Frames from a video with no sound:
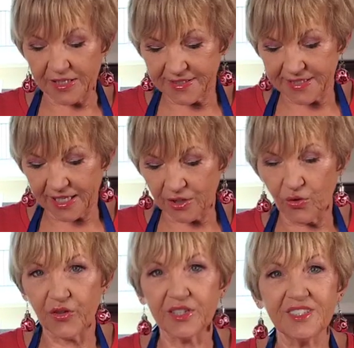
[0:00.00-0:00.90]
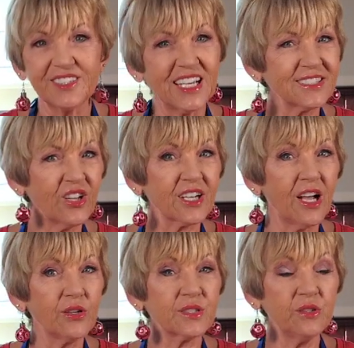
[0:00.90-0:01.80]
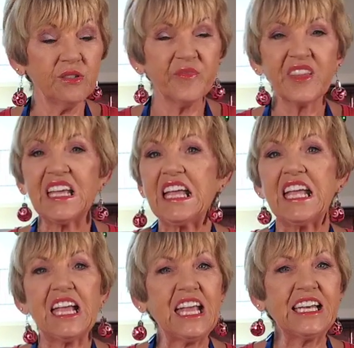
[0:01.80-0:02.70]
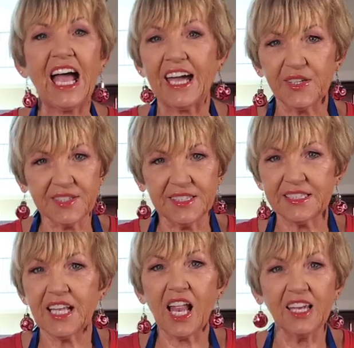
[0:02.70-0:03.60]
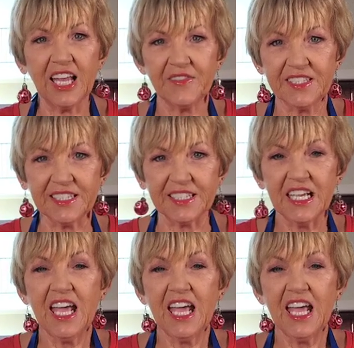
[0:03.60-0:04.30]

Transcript: son-in-law that doesn't like coleslaw, inhales this, loves it.